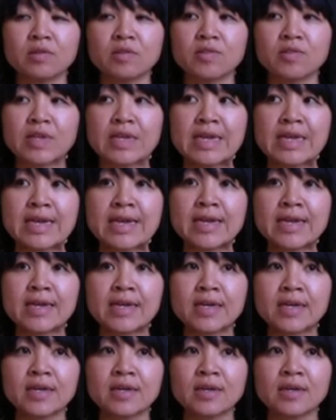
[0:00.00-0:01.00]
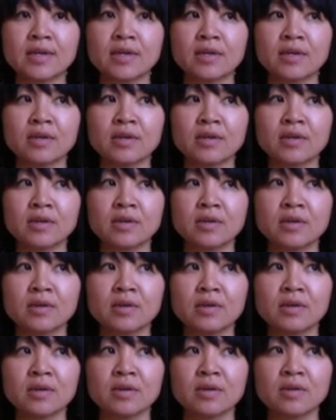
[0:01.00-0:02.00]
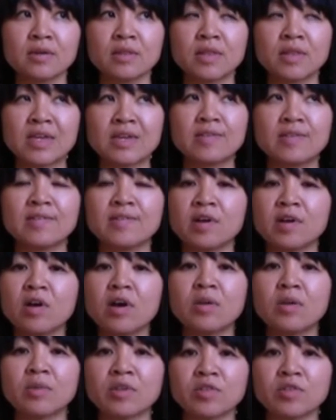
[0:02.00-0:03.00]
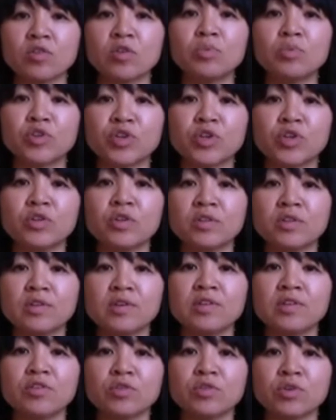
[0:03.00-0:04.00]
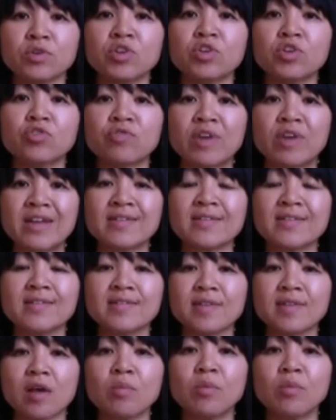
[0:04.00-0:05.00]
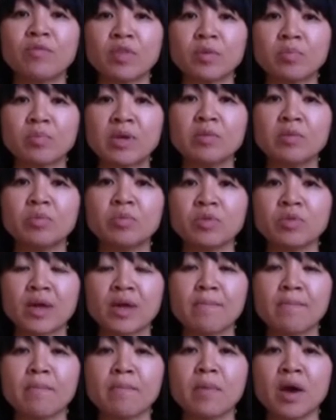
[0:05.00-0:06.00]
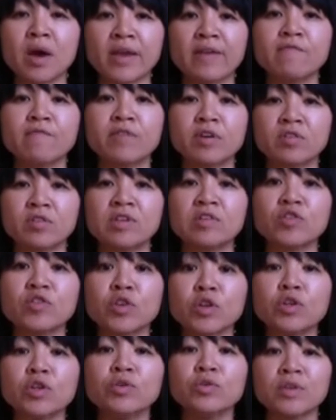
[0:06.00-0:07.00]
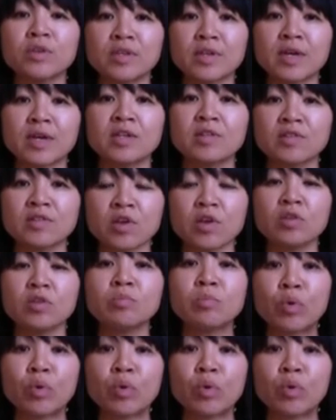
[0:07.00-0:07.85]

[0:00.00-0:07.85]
seeing this time as an opportunity to address some of the people that might have felt excluded at certain